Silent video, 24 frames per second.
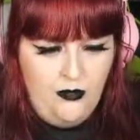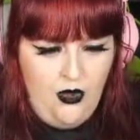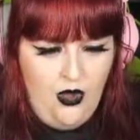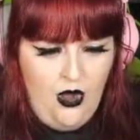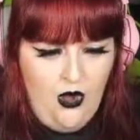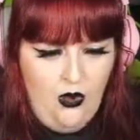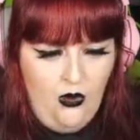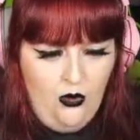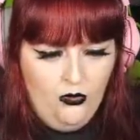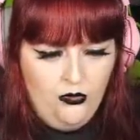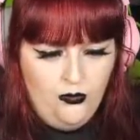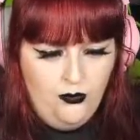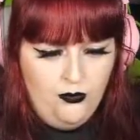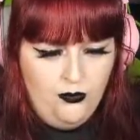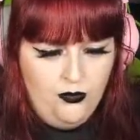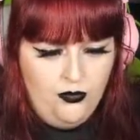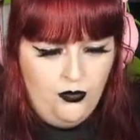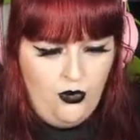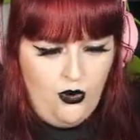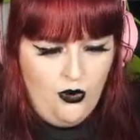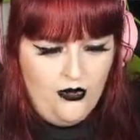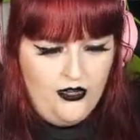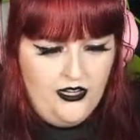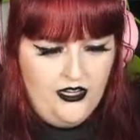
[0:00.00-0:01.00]
old
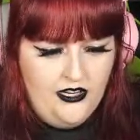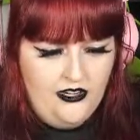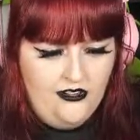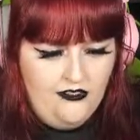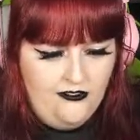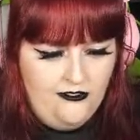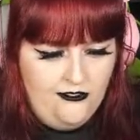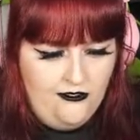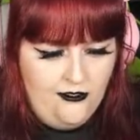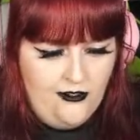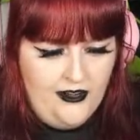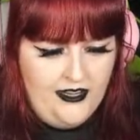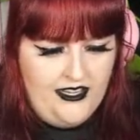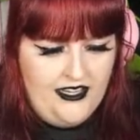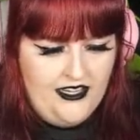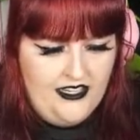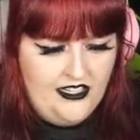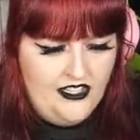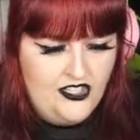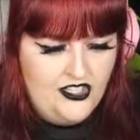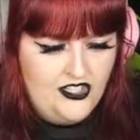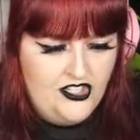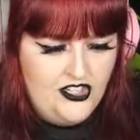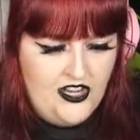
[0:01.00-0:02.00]
broken
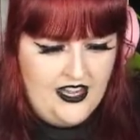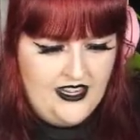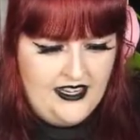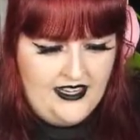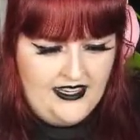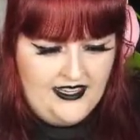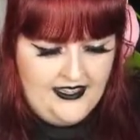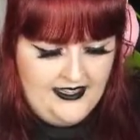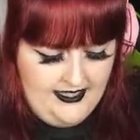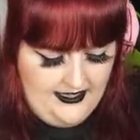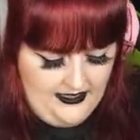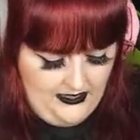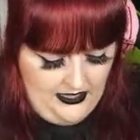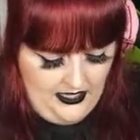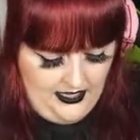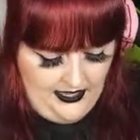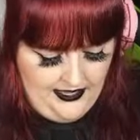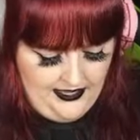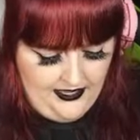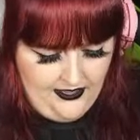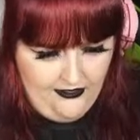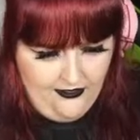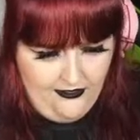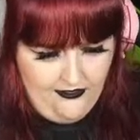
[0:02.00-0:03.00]
freaking jetty that
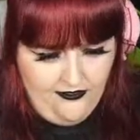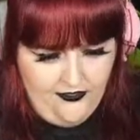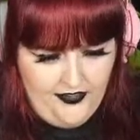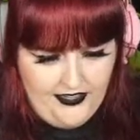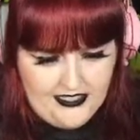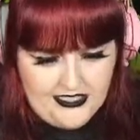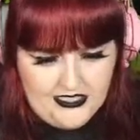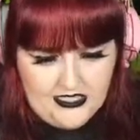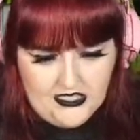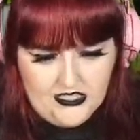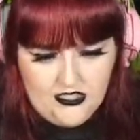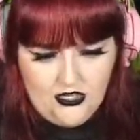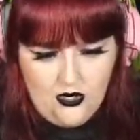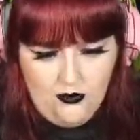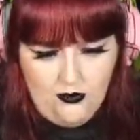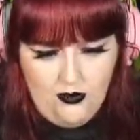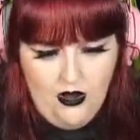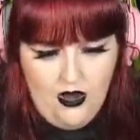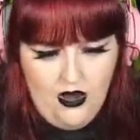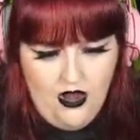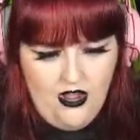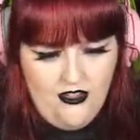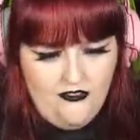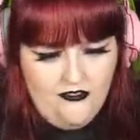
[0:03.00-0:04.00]
like fits so
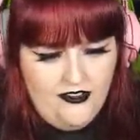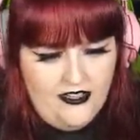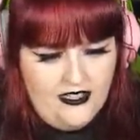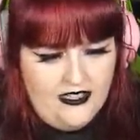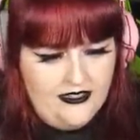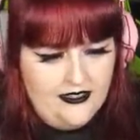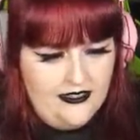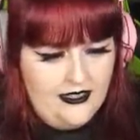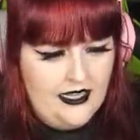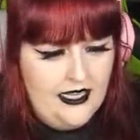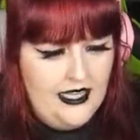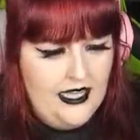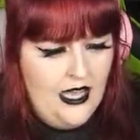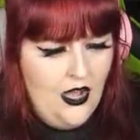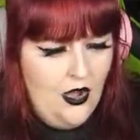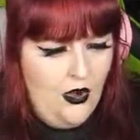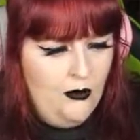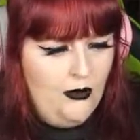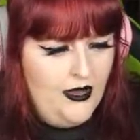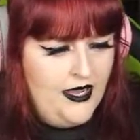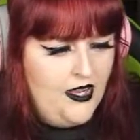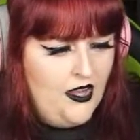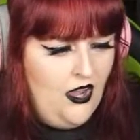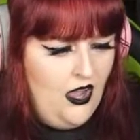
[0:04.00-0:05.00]
perfectly? Oh
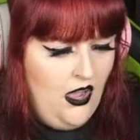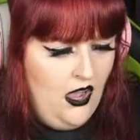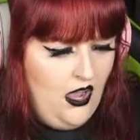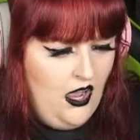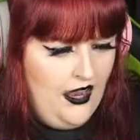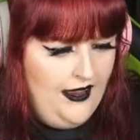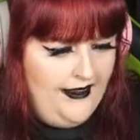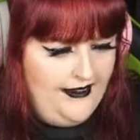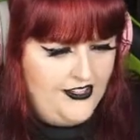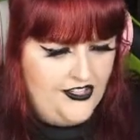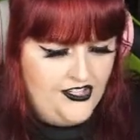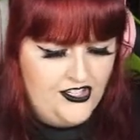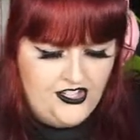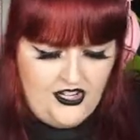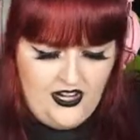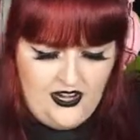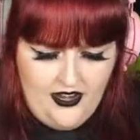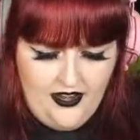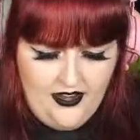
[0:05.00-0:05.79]
my gosh.